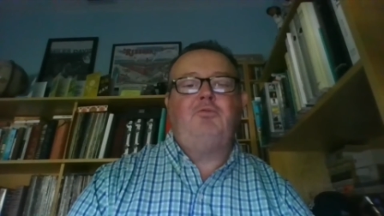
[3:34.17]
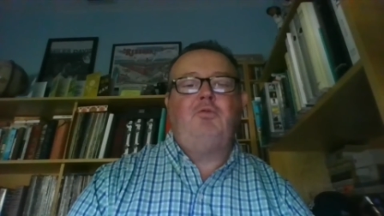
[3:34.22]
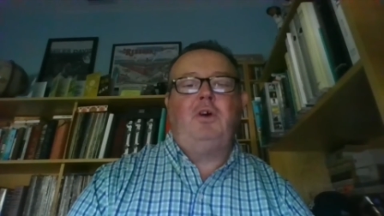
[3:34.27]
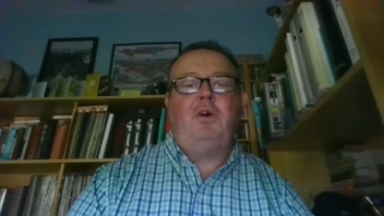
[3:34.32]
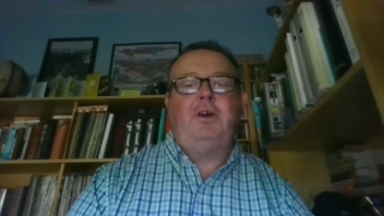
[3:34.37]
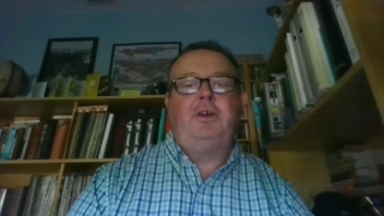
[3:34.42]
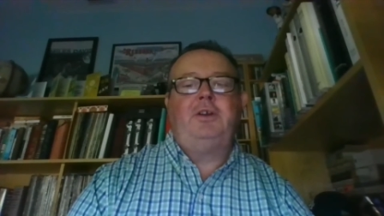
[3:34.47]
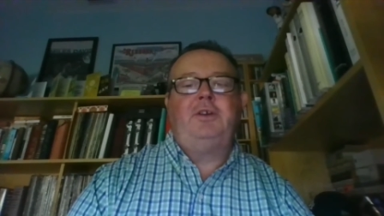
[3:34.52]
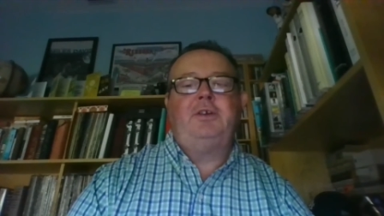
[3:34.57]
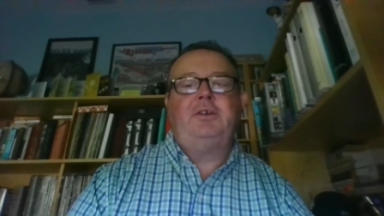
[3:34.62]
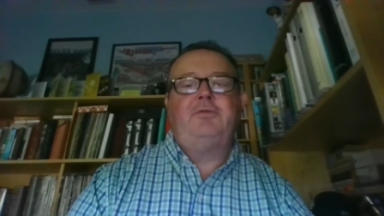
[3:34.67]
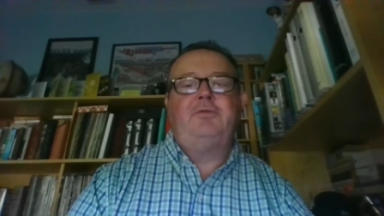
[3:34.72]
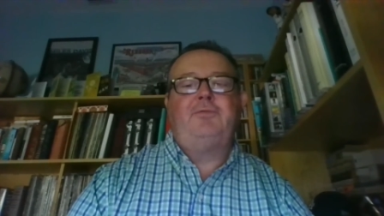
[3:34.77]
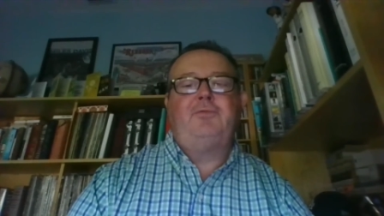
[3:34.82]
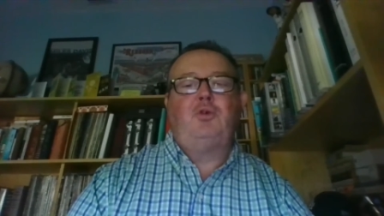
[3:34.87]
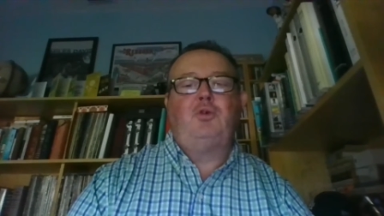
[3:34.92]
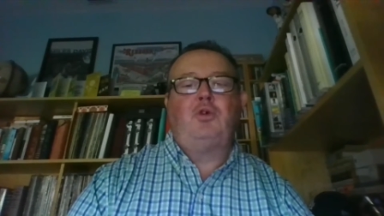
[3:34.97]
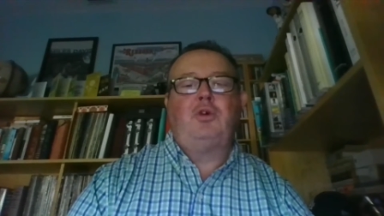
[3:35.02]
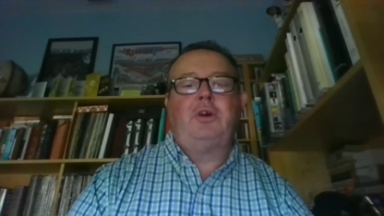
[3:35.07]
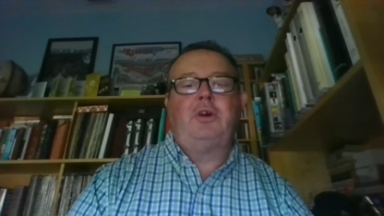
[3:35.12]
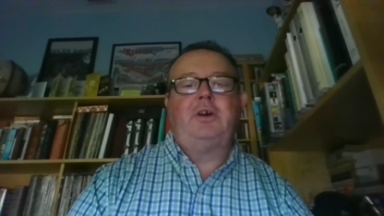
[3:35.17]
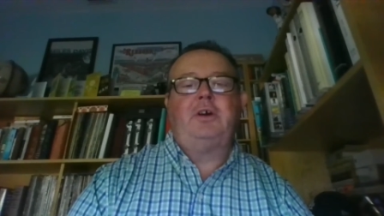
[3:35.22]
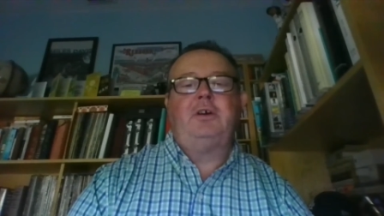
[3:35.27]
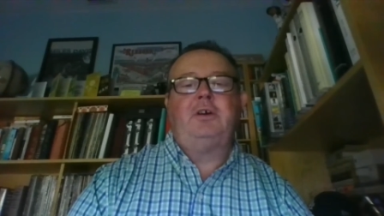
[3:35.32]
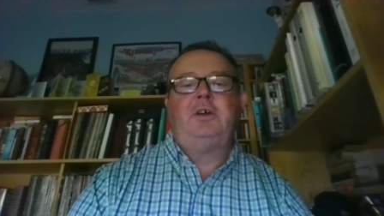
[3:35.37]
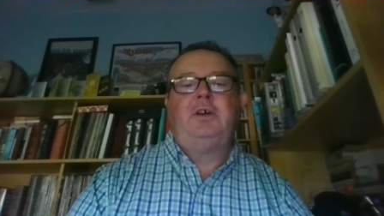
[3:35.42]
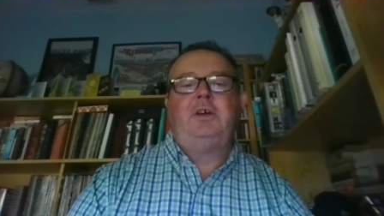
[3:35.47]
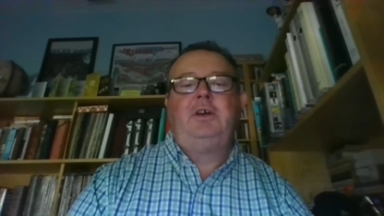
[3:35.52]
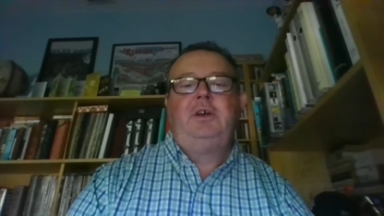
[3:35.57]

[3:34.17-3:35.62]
won in Florida.